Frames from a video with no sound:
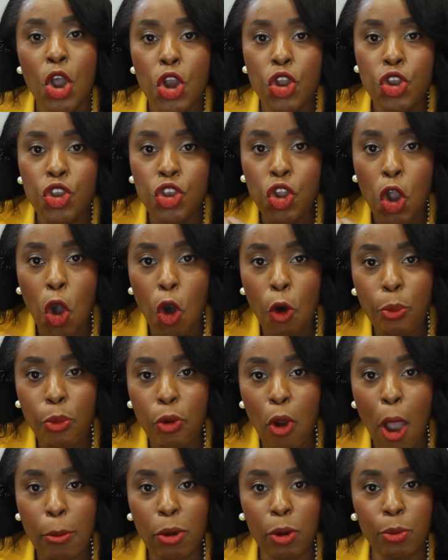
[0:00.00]
No
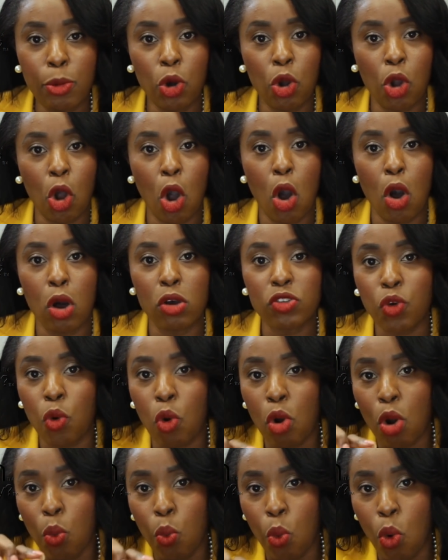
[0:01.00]
probable cause
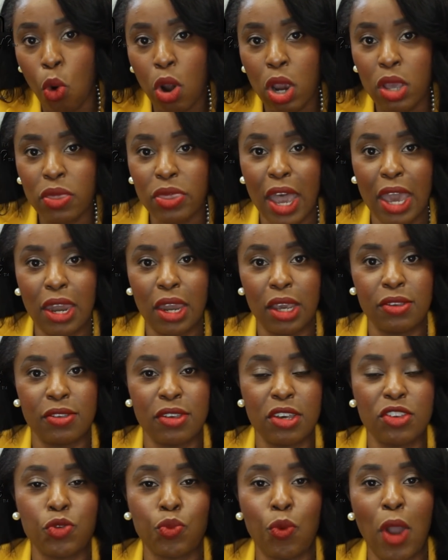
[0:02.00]
or warrant that
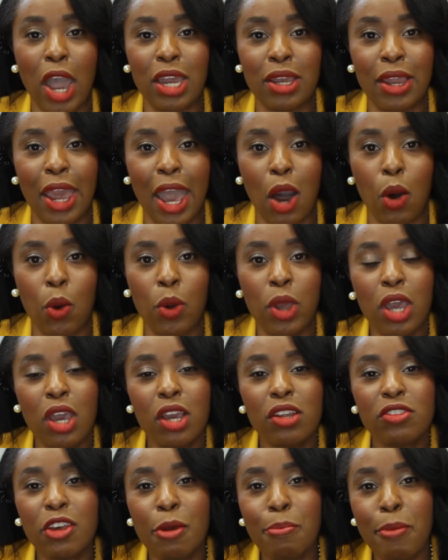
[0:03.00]
exists right now
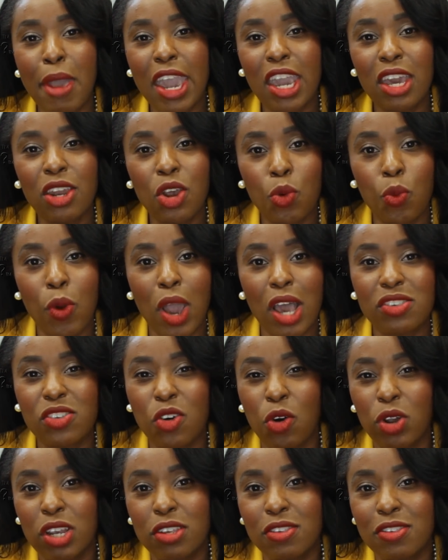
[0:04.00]
to make an arrest
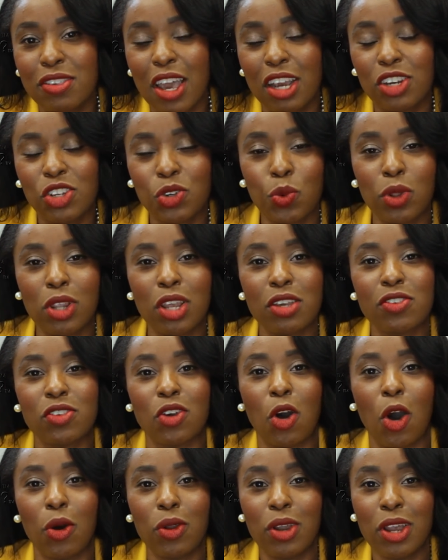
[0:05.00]
on a sexual
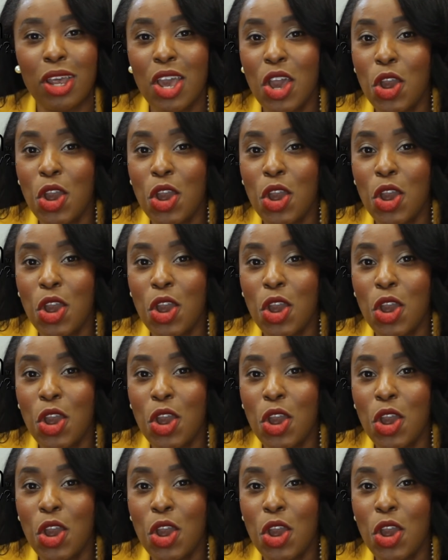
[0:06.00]
assault.